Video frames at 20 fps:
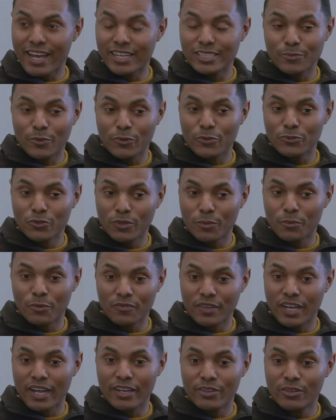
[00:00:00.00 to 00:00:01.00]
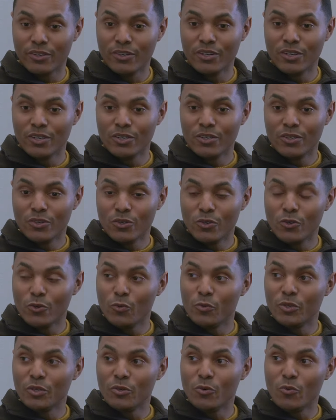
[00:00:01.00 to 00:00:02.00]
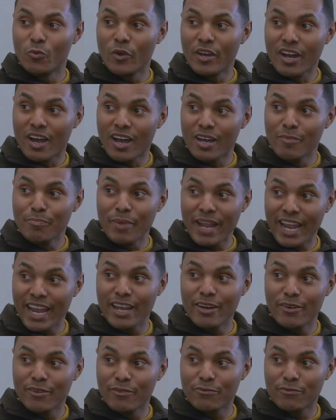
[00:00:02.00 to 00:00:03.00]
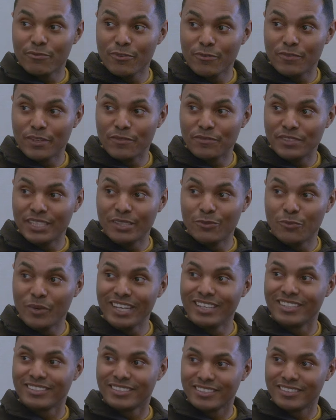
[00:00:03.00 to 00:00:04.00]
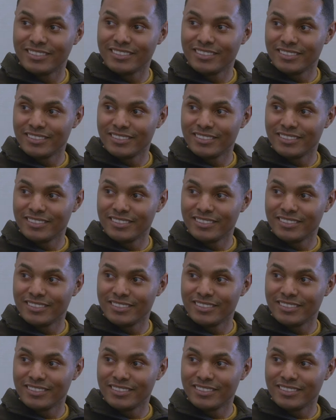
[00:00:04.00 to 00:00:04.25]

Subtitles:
I spoke to a provider who went unpaid for 15 weeks.